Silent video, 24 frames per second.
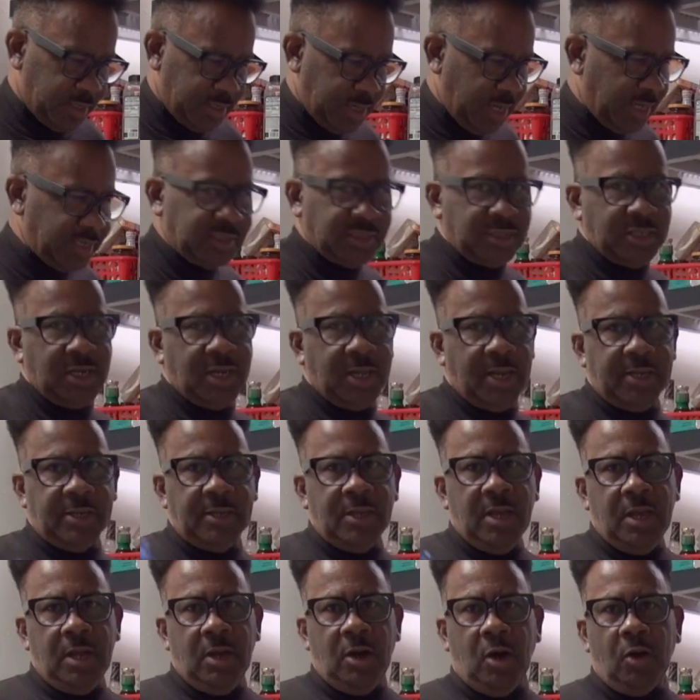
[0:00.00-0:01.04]
nice delight.
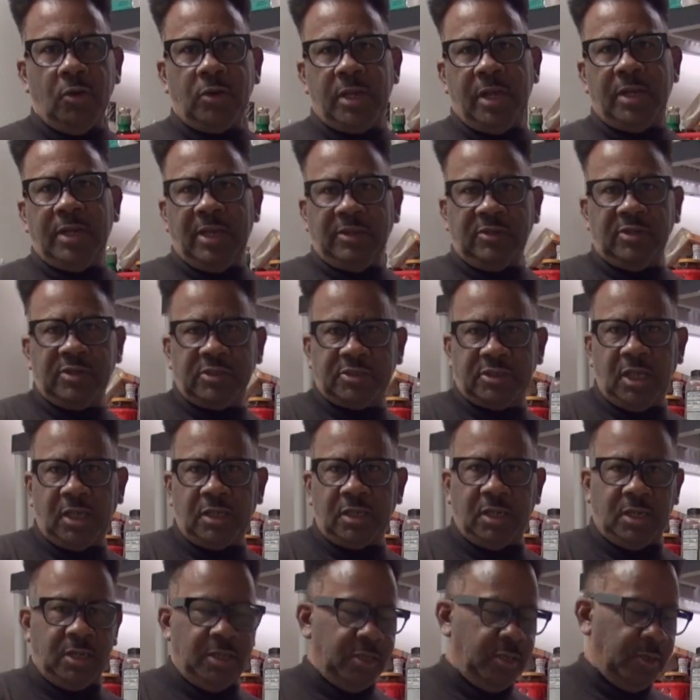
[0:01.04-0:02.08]
Okay, that's the
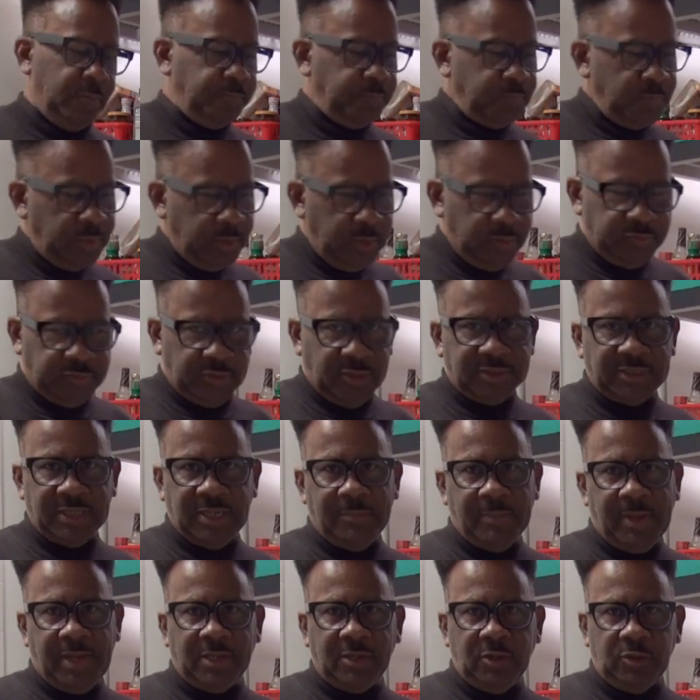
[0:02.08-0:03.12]
second layer.
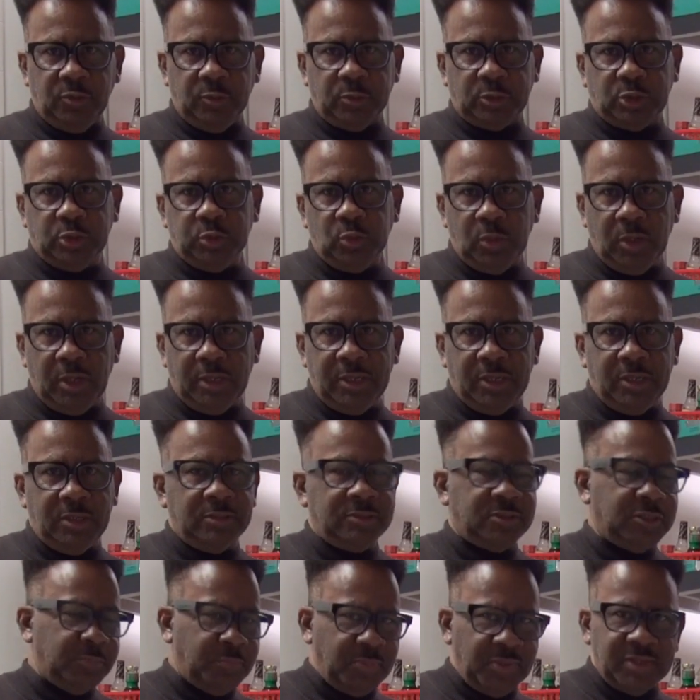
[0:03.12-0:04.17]
Sometimes I can do 2 layers,
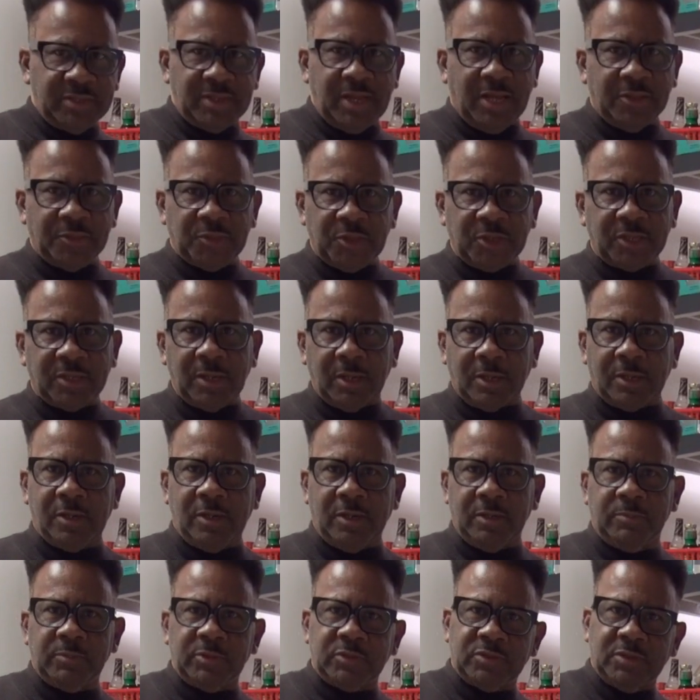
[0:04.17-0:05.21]
depends how thick I
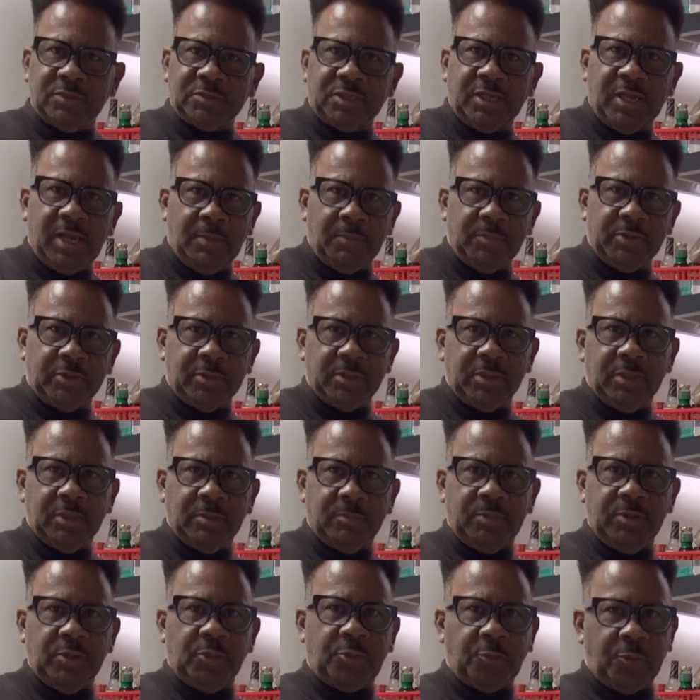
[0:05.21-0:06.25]
cut them, and sometimes it'll
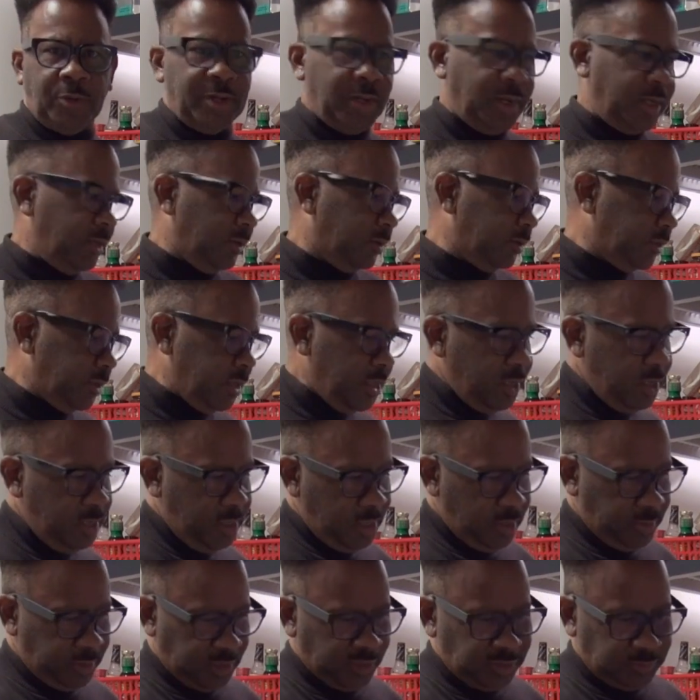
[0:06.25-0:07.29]
be 3 layers.
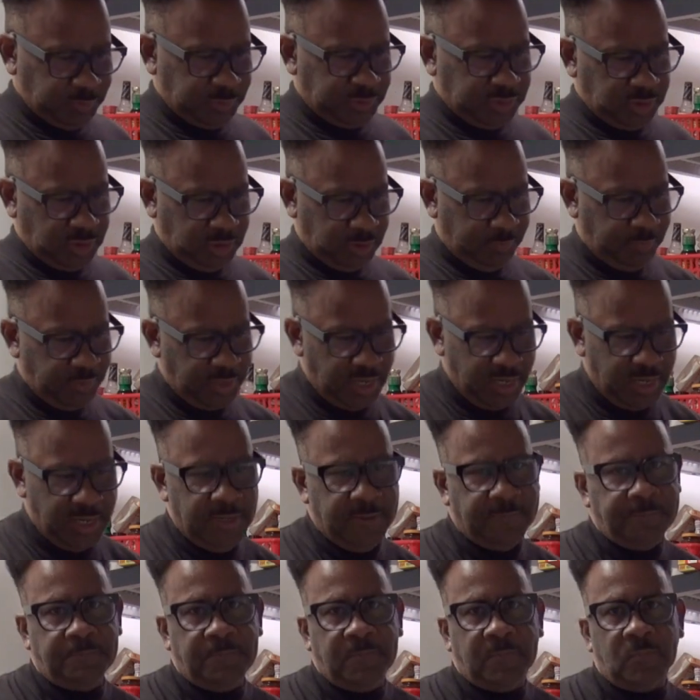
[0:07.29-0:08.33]
This particular
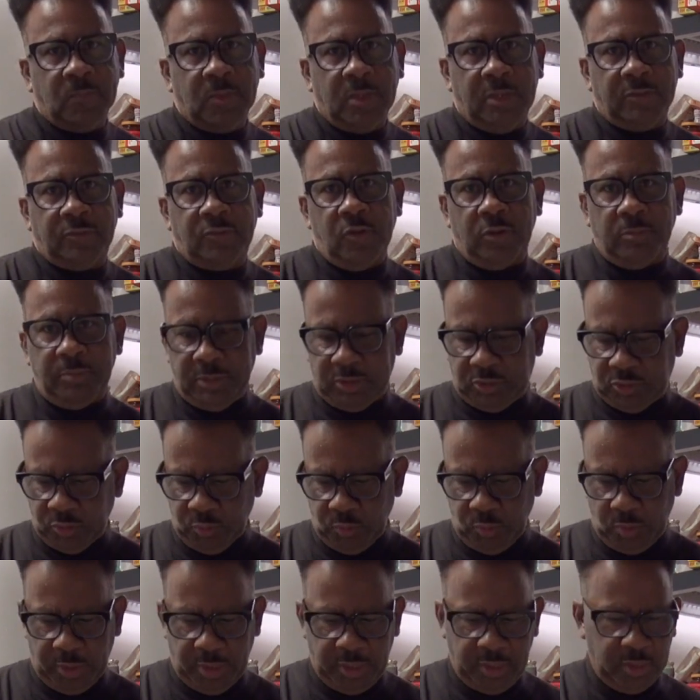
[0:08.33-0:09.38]
pan is going to be 2
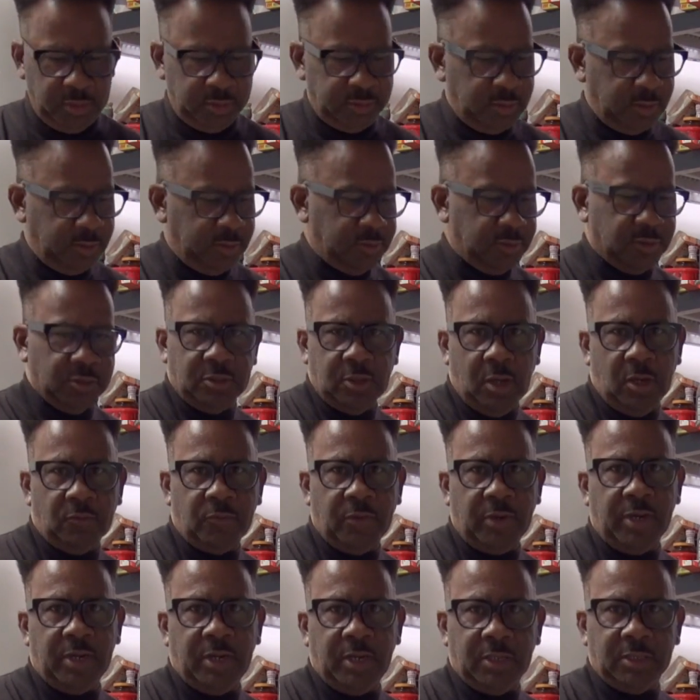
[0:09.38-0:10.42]
layers because it's
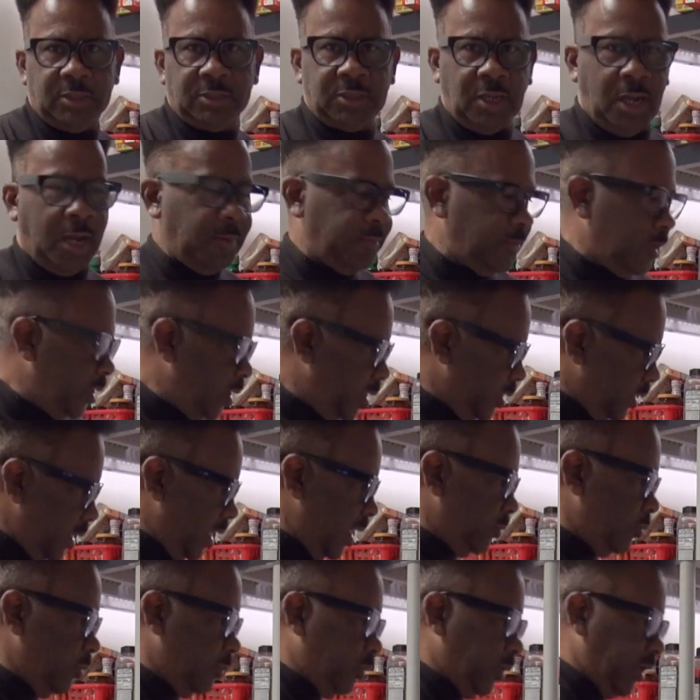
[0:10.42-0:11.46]
already at the top.
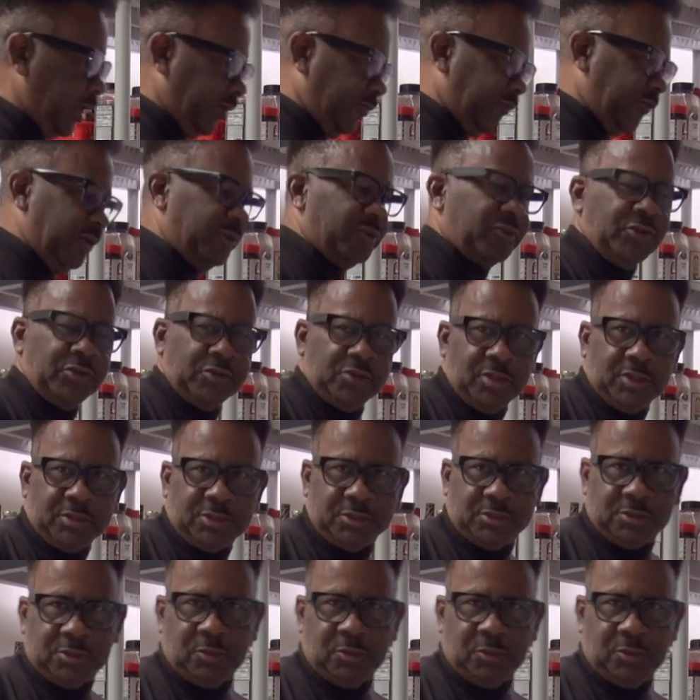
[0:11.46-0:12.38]
Now we put our finishing touches